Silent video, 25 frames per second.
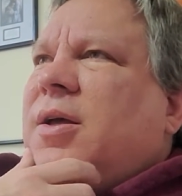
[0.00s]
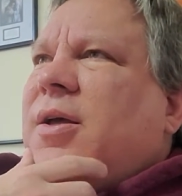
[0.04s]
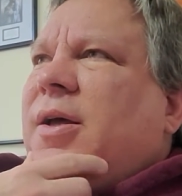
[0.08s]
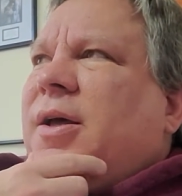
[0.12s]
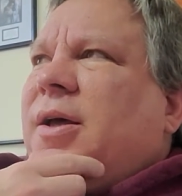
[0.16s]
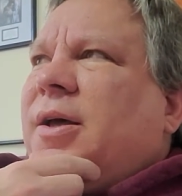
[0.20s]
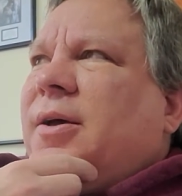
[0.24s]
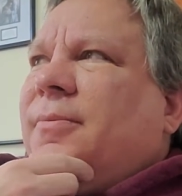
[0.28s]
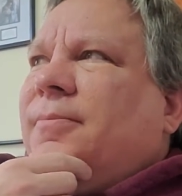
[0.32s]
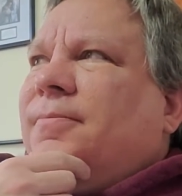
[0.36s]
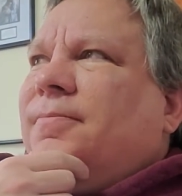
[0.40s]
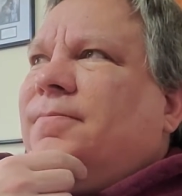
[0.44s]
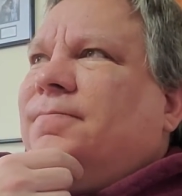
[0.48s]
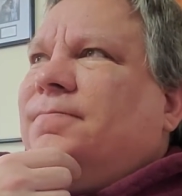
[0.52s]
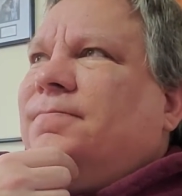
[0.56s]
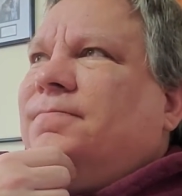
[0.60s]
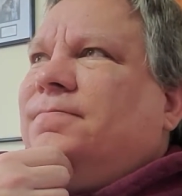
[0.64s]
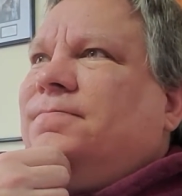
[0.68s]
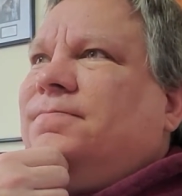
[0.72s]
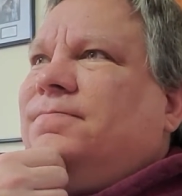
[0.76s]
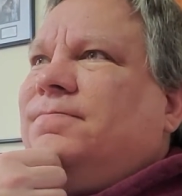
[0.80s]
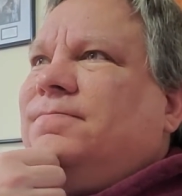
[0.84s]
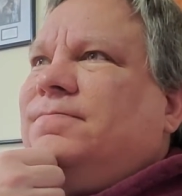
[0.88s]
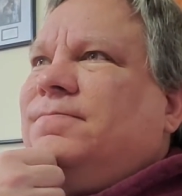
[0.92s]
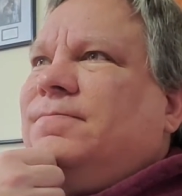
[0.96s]
Um,
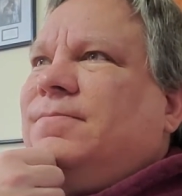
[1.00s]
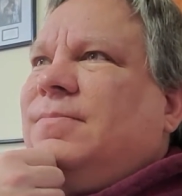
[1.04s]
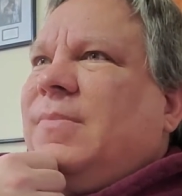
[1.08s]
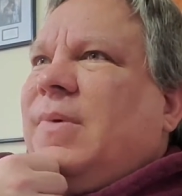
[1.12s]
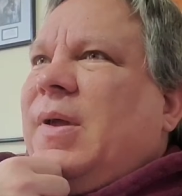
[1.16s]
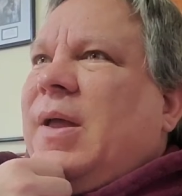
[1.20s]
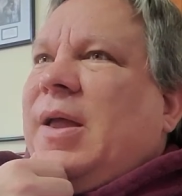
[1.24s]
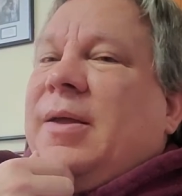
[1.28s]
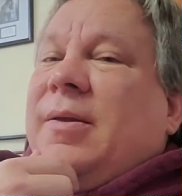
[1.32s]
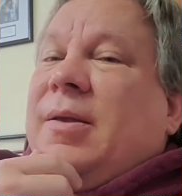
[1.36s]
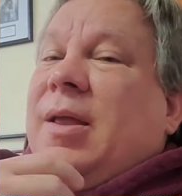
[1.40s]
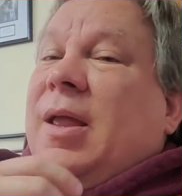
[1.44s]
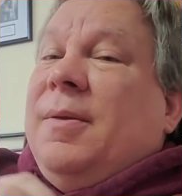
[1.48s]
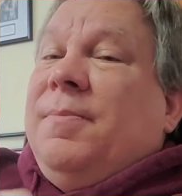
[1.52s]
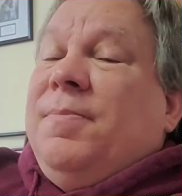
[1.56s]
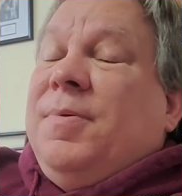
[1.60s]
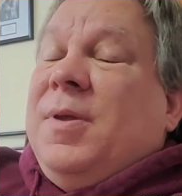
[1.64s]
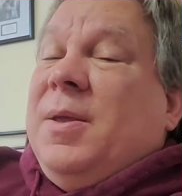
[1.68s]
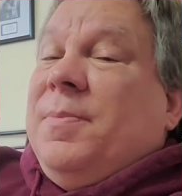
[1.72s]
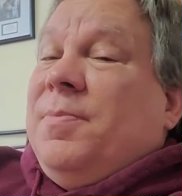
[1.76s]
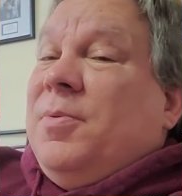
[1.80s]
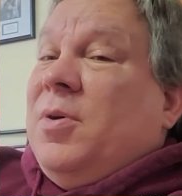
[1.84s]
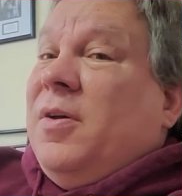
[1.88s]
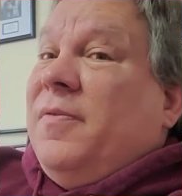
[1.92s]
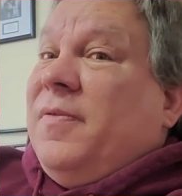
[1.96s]
and, and
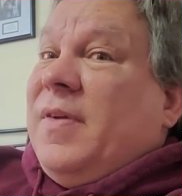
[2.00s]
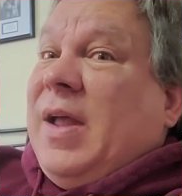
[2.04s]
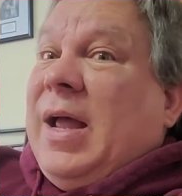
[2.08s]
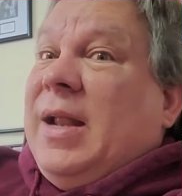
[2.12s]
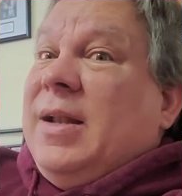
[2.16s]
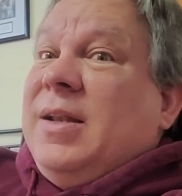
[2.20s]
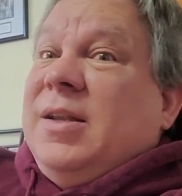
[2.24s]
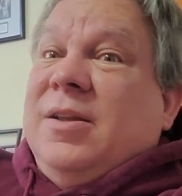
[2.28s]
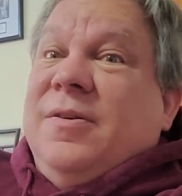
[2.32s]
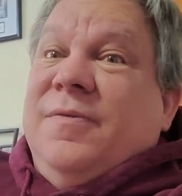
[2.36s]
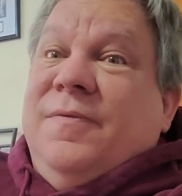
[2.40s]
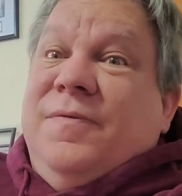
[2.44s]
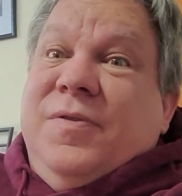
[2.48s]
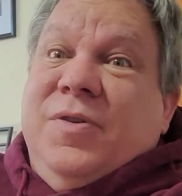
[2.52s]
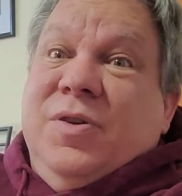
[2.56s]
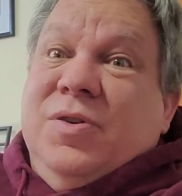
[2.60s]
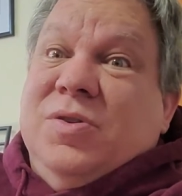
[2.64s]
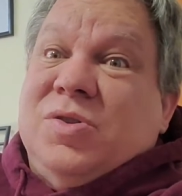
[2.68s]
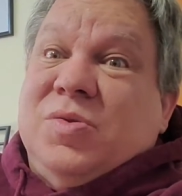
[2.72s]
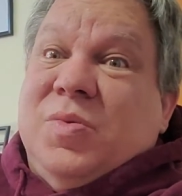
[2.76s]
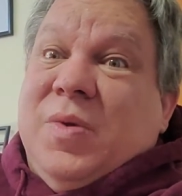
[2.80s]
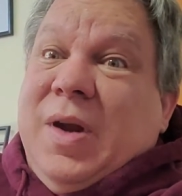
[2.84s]
people have gotten confused.